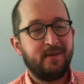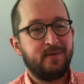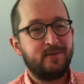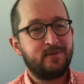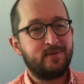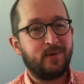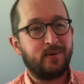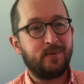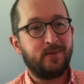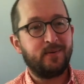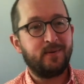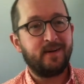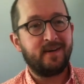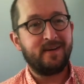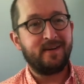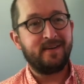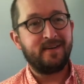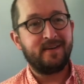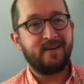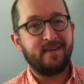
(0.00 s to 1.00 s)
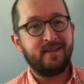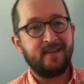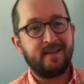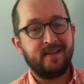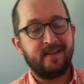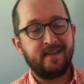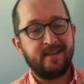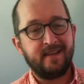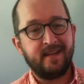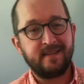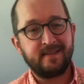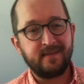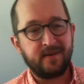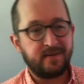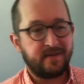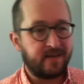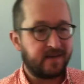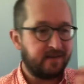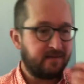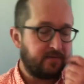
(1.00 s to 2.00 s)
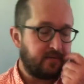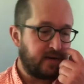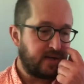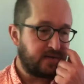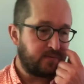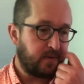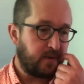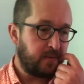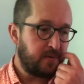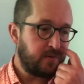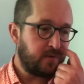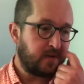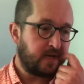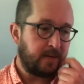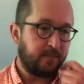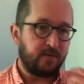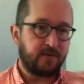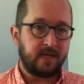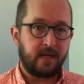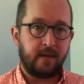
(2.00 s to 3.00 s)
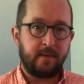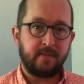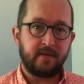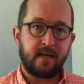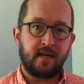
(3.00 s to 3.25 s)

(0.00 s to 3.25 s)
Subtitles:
So that's our second phrase. Why don't we do it a couple times?